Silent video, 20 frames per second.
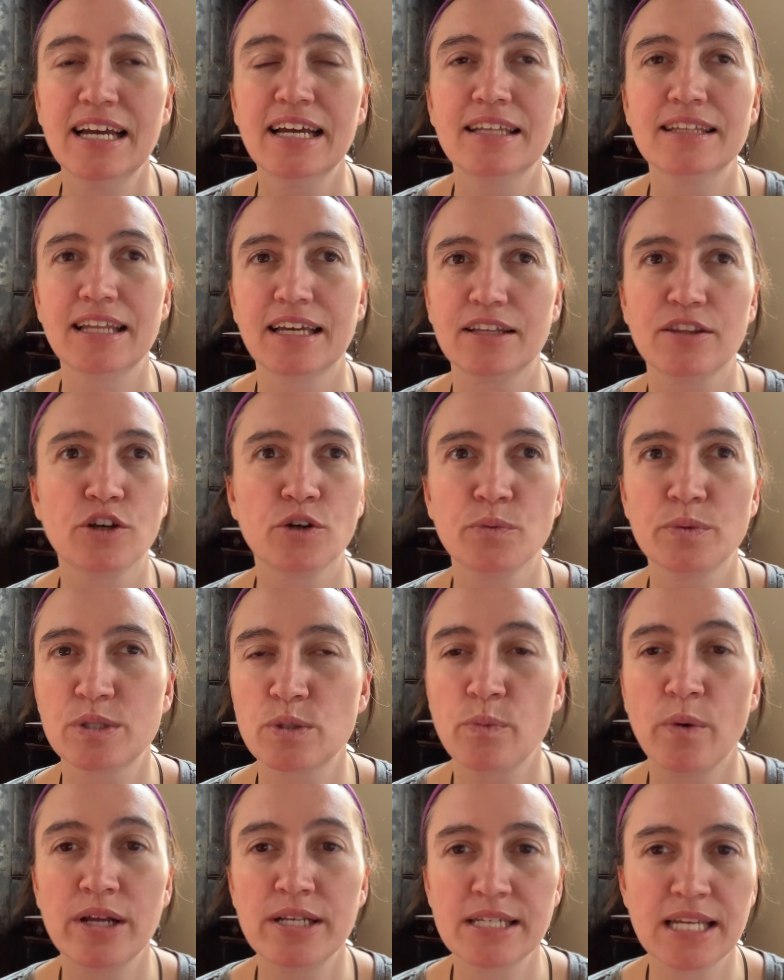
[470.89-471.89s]
Like, there was
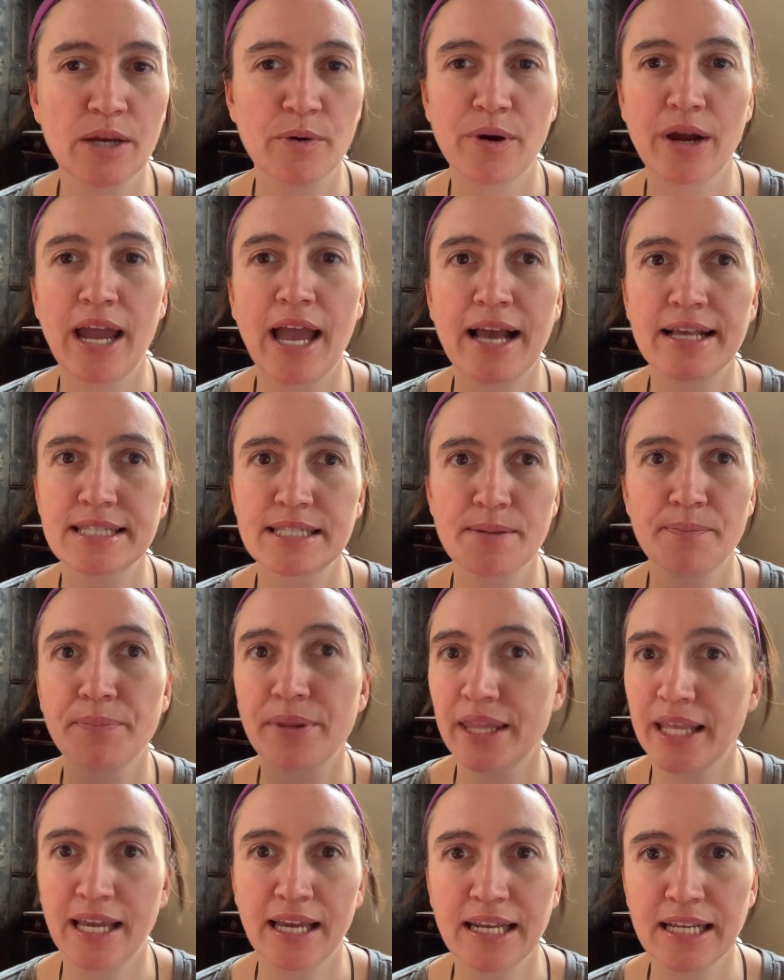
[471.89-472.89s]
one day where I had some
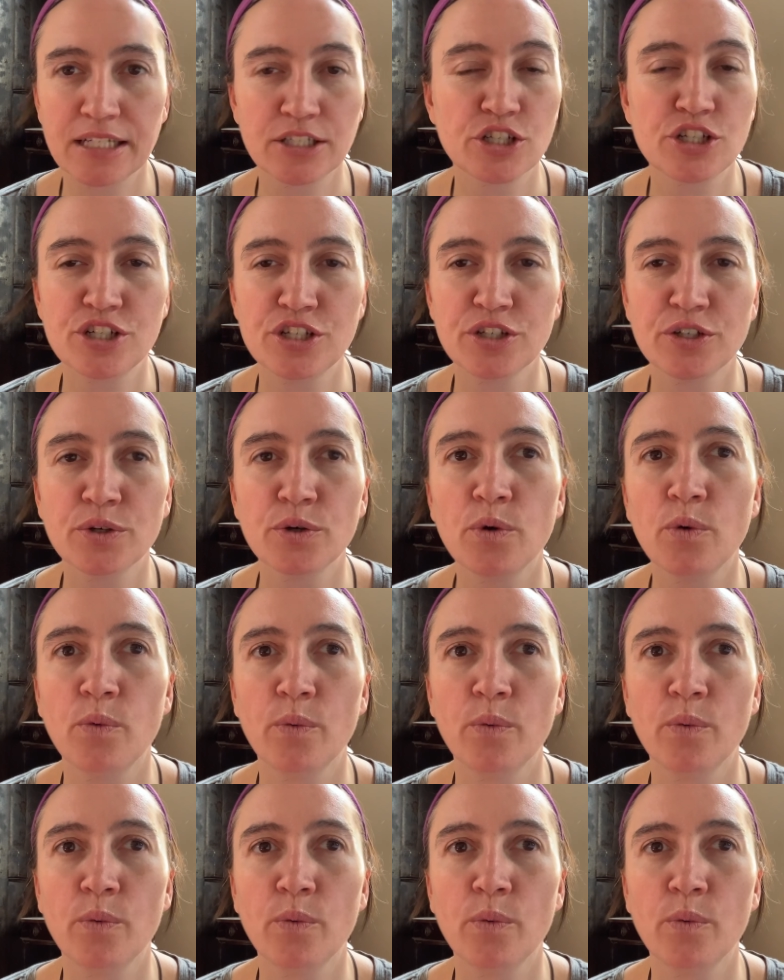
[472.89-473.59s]
planning to do,